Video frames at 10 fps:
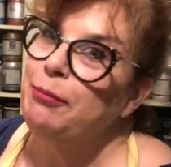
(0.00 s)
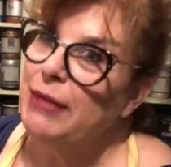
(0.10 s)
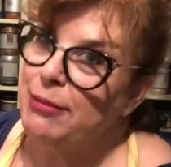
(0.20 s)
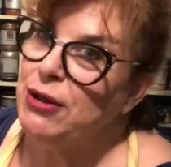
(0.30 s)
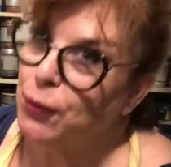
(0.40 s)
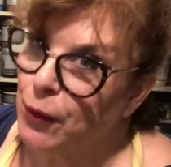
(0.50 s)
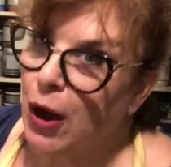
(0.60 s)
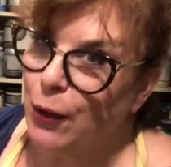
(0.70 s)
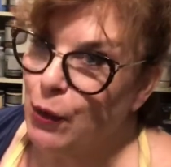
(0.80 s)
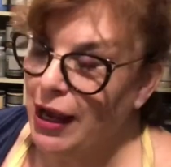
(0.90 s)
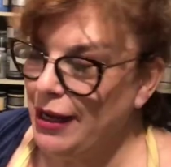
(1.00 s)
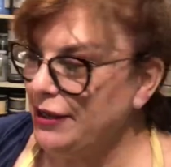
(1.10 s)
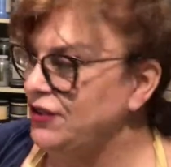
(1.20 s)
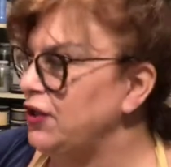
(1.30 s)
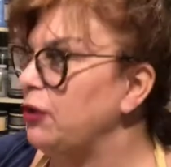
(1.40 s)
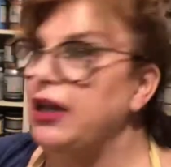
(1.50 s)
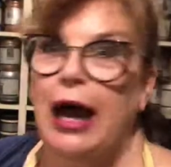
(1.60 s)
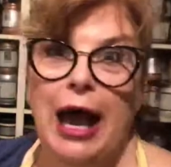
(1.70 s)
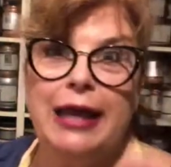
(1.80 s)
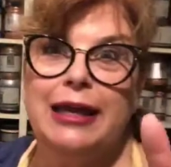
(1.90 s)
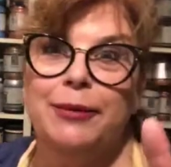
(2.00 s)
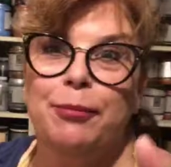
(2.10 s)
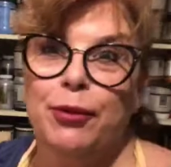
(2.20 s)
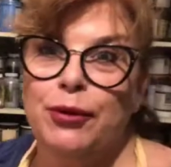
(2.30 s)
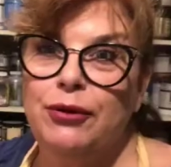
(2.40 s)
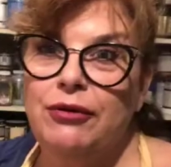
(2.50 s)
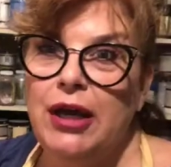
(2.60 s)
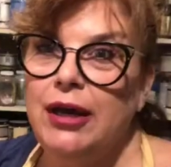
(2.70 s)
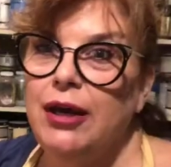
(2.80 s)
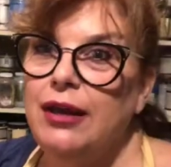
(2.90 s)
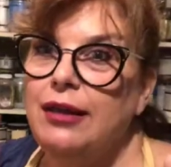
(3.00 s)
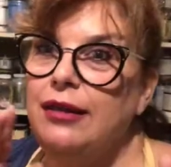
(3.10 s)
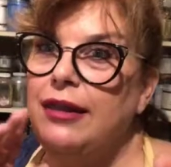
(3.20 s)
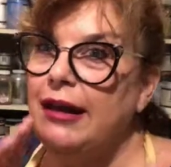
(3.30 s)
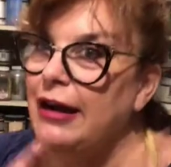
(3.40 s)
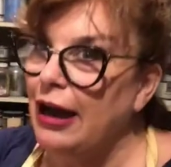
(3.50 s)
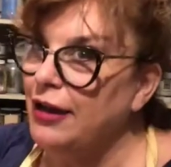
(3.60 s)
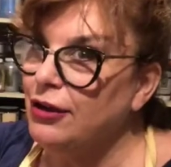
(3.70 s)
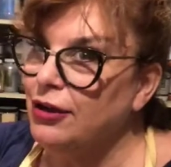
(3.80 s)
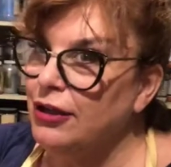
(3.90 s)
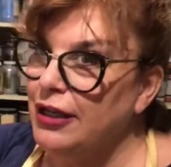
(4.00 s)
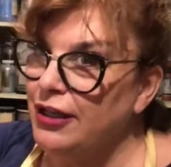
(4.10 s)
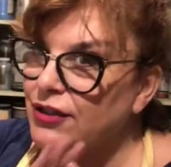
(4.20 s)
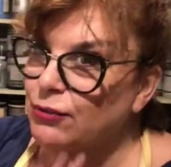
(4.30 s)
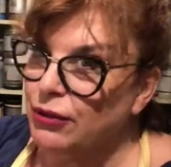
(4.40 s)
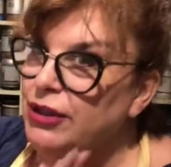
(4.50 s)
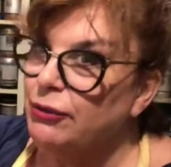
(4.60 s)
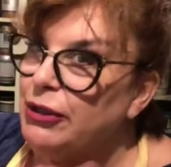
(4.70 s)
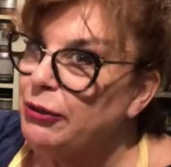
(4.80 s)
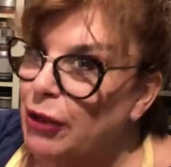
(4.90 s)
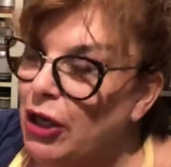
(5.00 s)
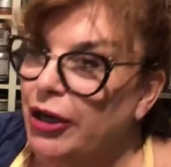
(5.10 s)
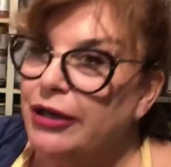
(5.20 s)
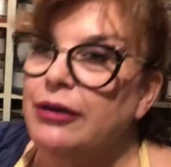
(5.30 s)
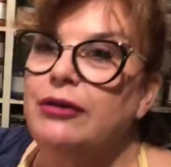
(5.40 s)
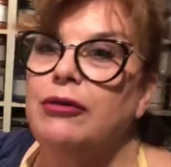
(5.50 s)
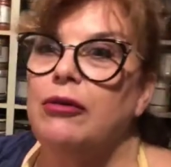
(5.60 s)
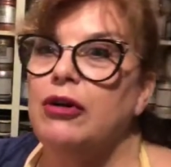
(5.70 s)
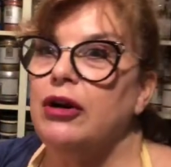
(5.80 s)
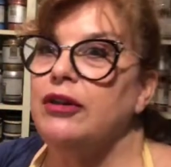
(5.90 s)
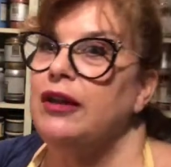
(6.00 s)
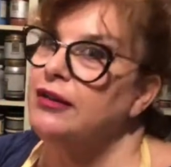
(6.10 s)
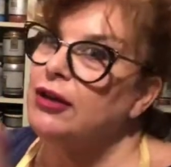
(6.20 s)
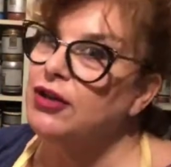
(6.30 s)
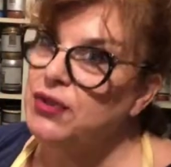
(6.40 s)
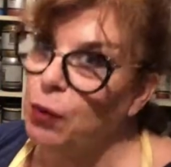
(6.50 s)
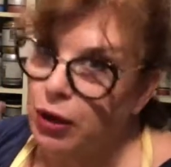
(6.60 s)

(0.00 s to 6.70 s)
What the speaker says: maybe the wrong way, so that I can prove that it either is really, really wrong or that there's a